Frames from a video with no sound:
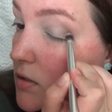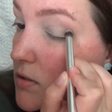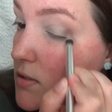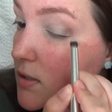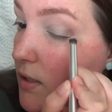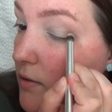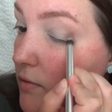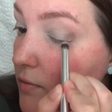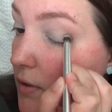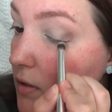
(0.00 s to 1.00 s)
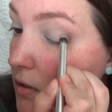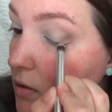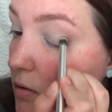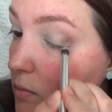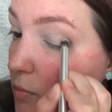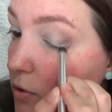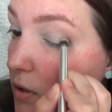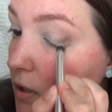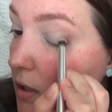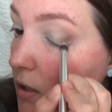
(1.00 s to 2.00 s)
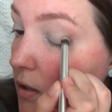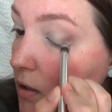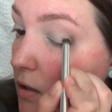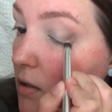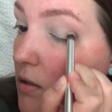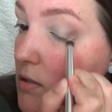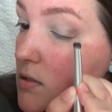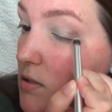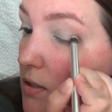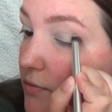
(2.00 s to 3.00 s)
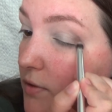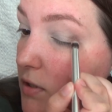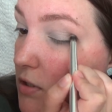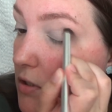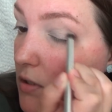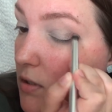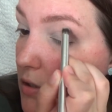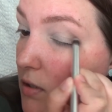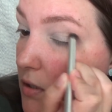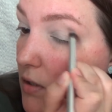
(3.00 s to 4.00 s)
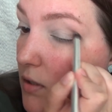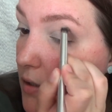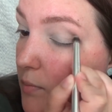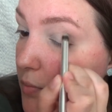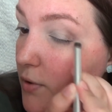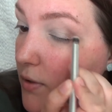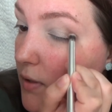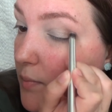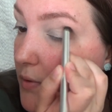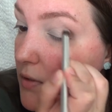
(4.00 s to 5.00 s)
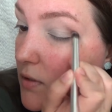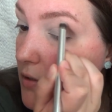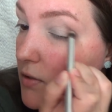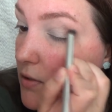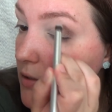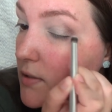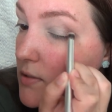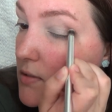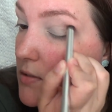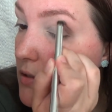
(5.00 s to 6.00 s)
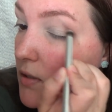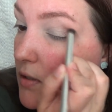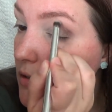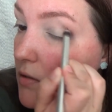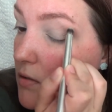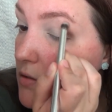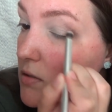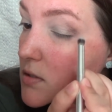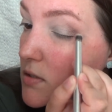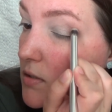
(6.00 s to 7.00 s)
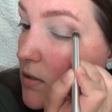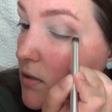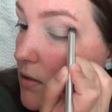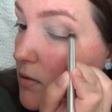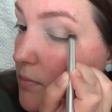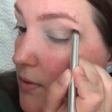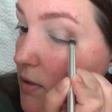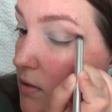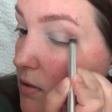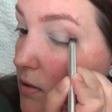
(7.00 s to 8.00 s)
just to give a little more definition and pull it up into the crease just a little bit.